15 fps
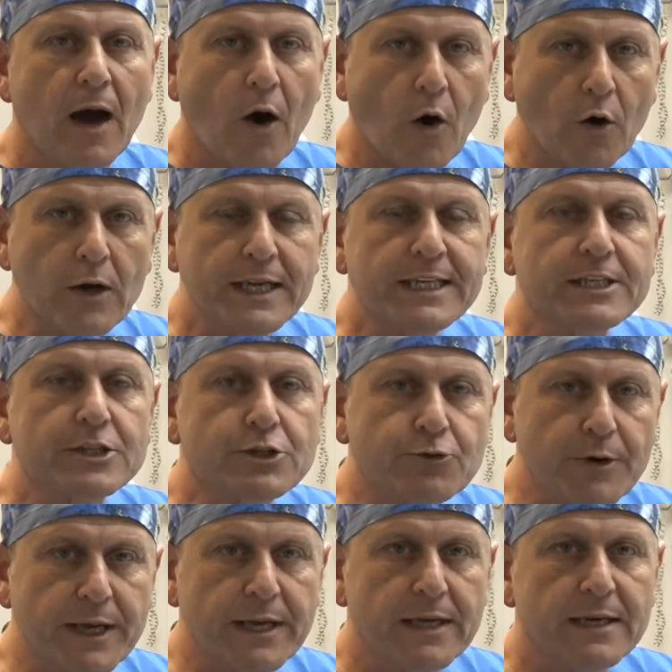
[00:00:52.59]
only
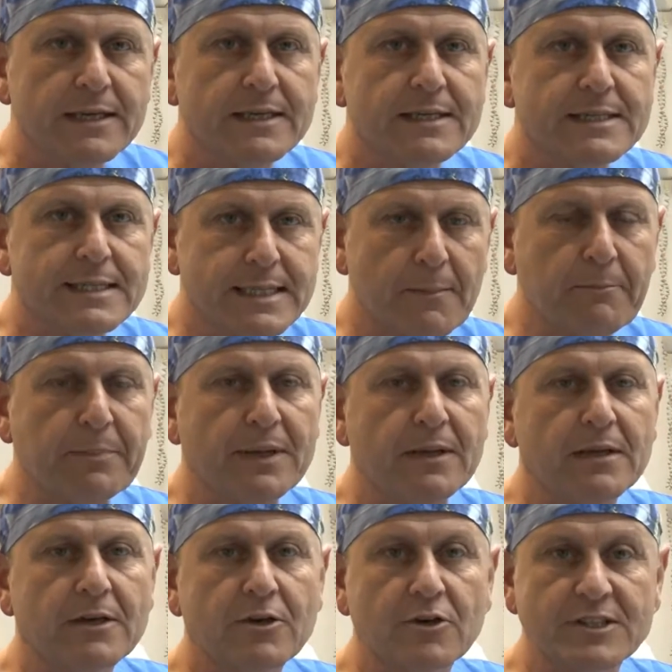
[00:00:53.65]
3 simple
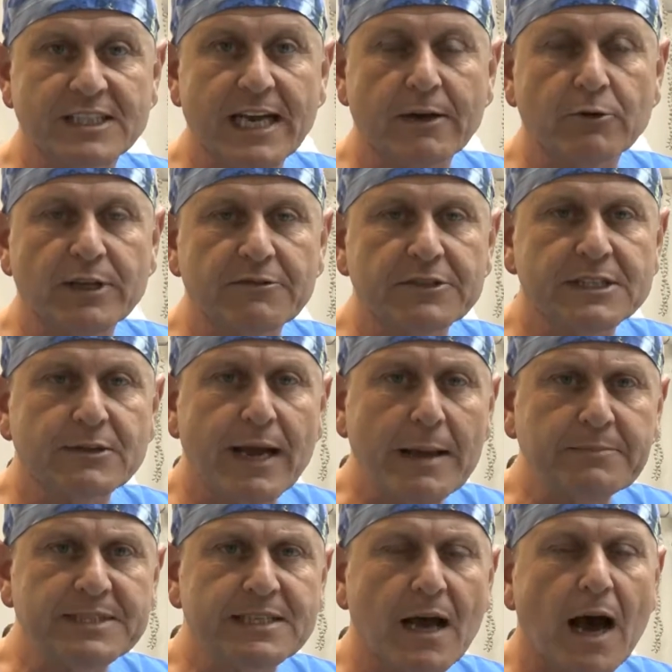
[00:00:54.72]
consecutive
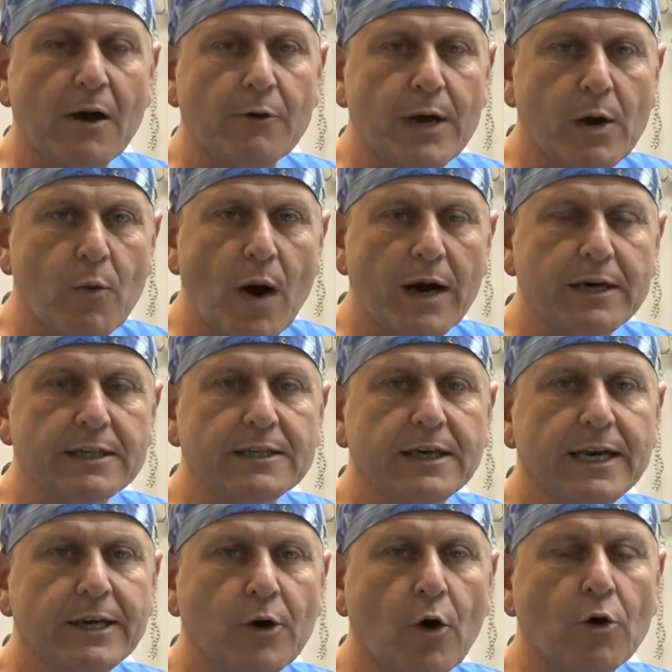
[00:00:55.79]
steps are required
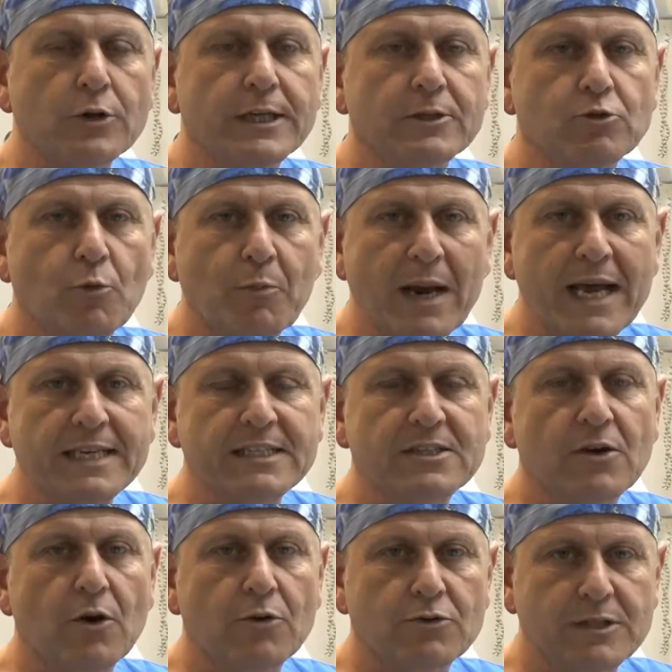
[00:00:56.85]
in order to place
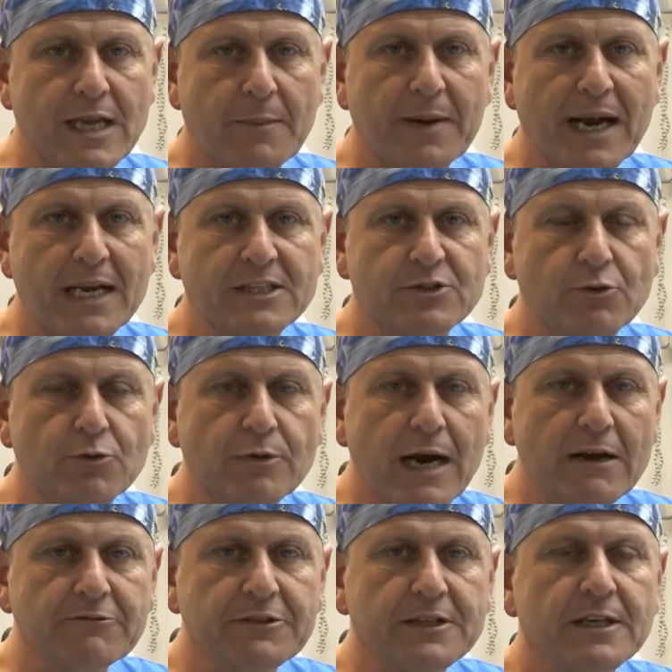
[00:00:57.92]
or stabilize your
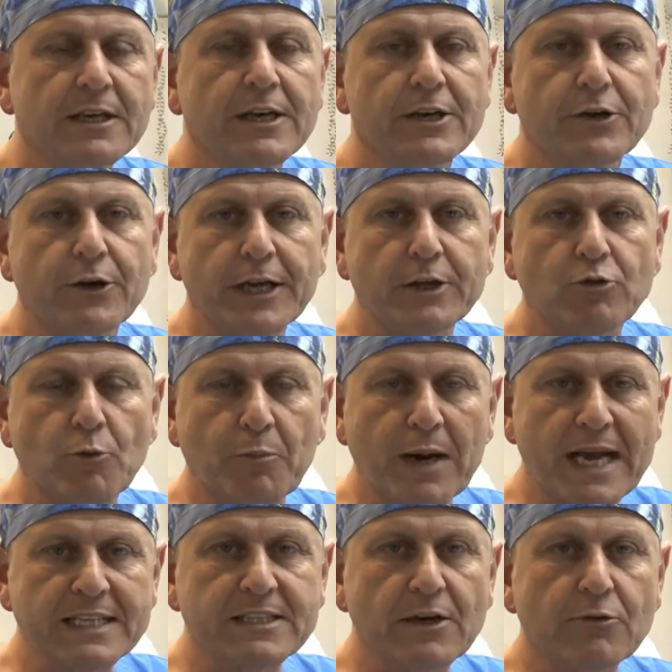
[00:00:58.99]
graft. You need to
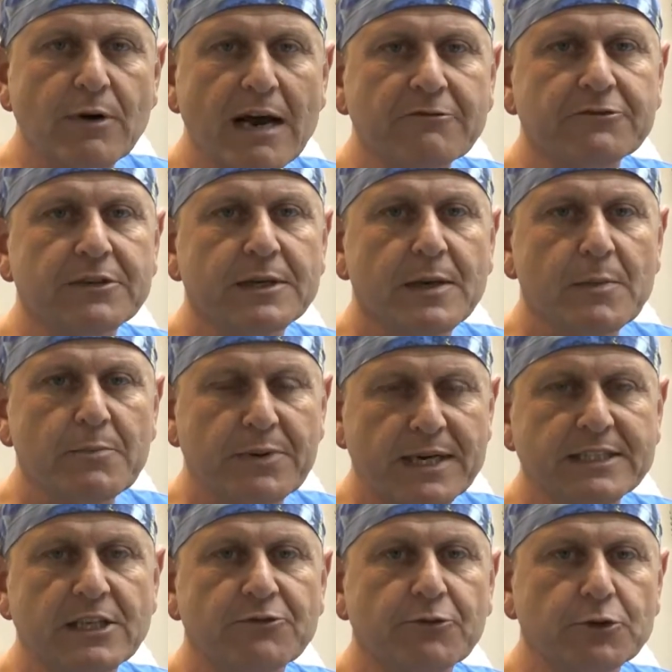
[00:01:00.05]
place the graft,
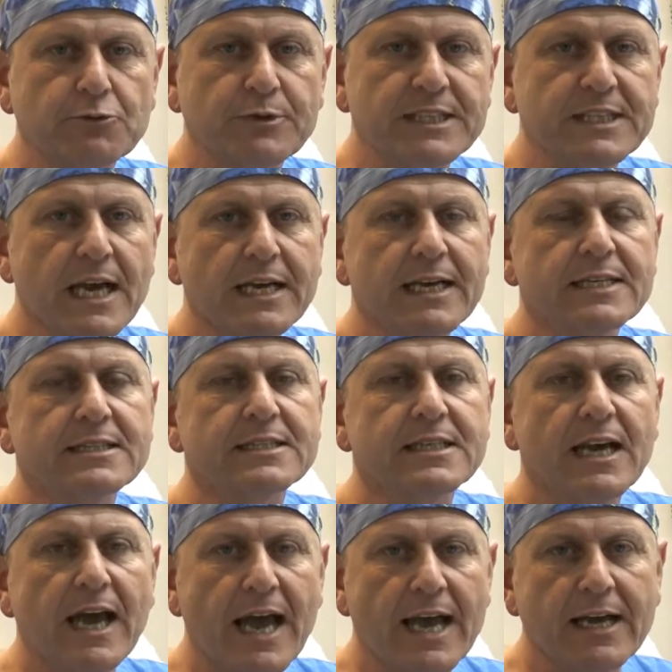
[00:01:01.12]
press it for 3 seconds
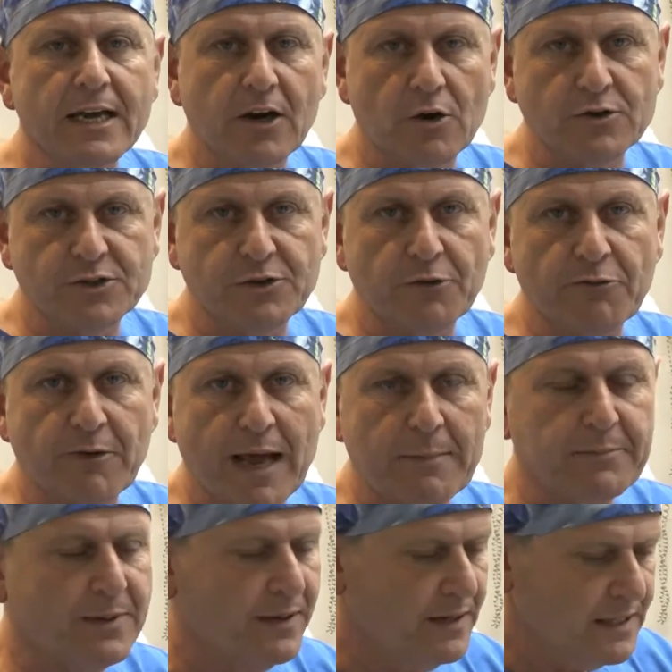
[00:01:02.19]
and close your flap.
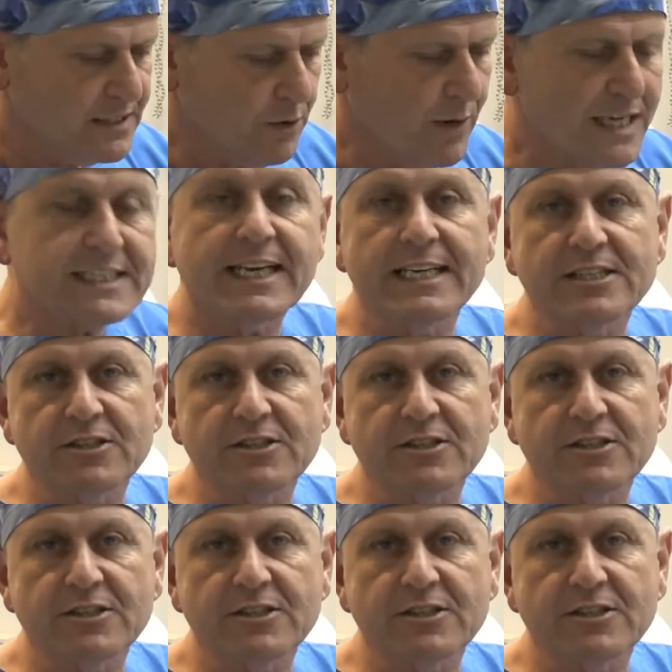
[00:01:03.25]
So let's get